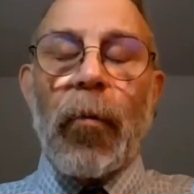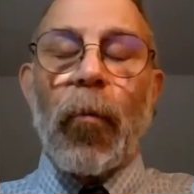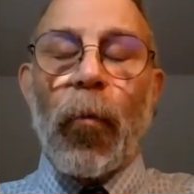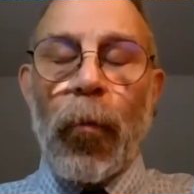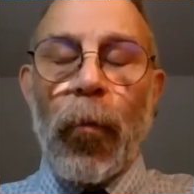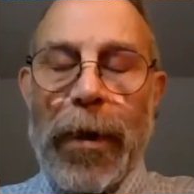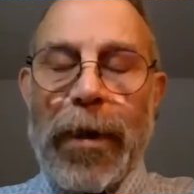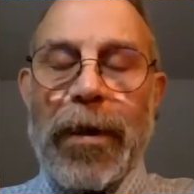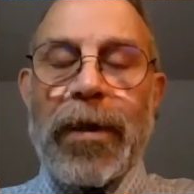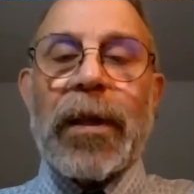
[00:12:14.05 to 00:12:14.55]

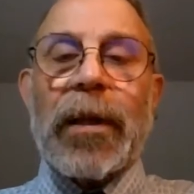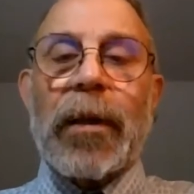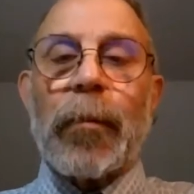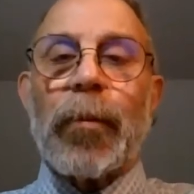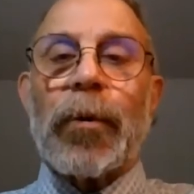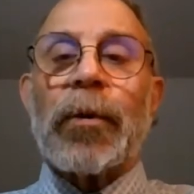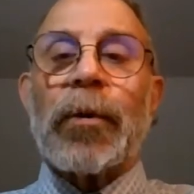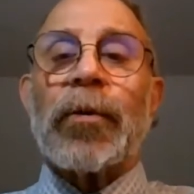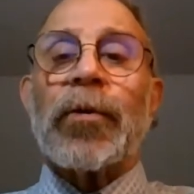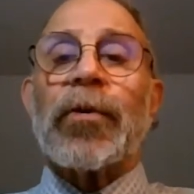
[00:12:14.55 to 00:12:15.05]

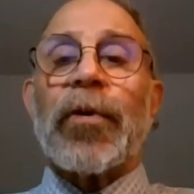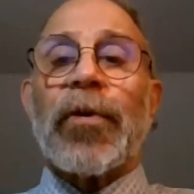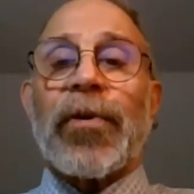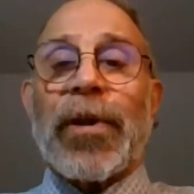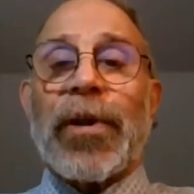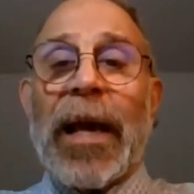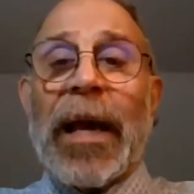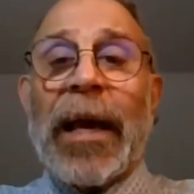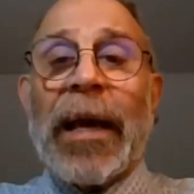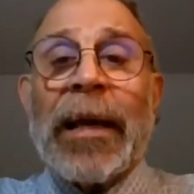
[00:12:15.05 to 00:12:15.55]
reasonable to
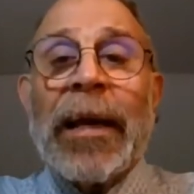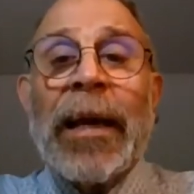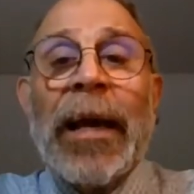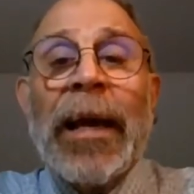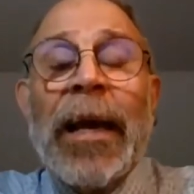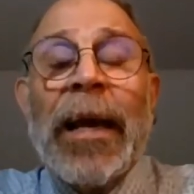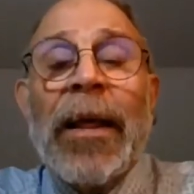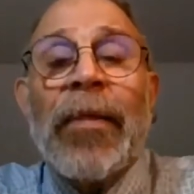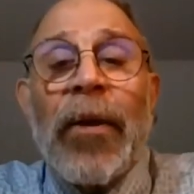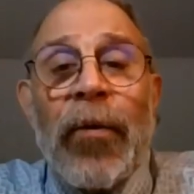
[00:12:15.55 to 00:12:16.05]
say
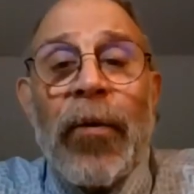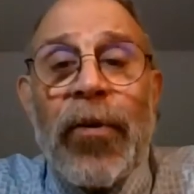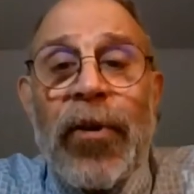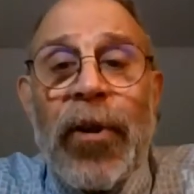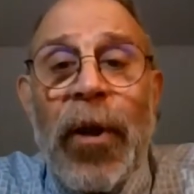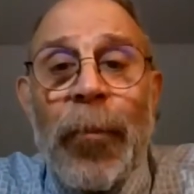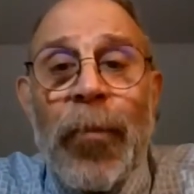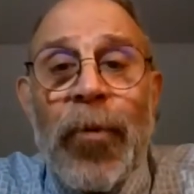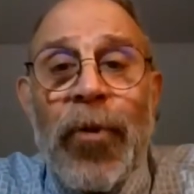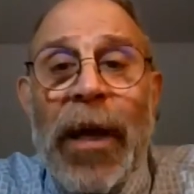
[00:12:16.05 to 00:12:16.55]
there's
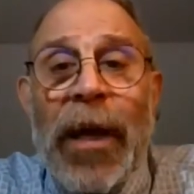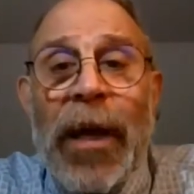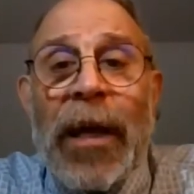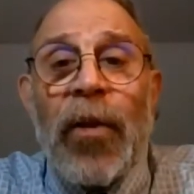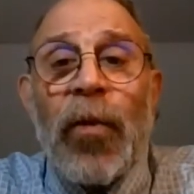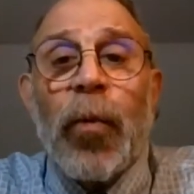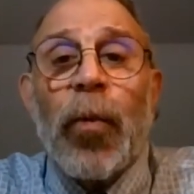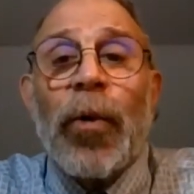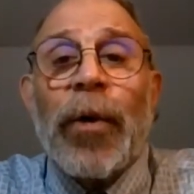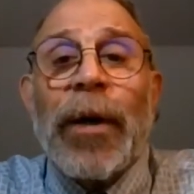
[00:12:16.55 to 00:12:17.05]
some
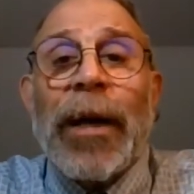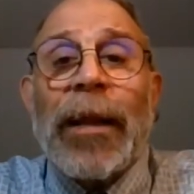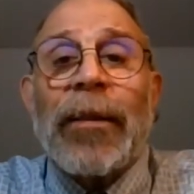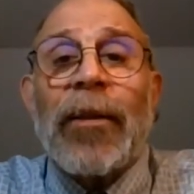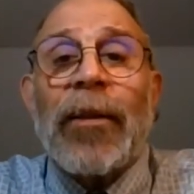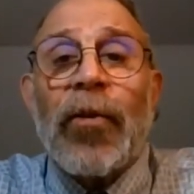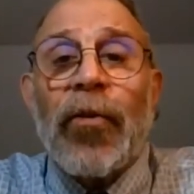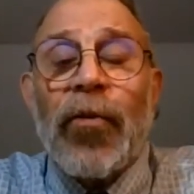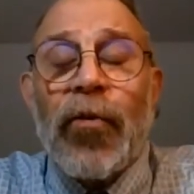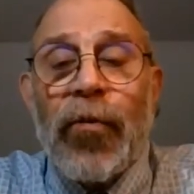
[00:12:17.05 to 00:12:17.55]
chance we'll get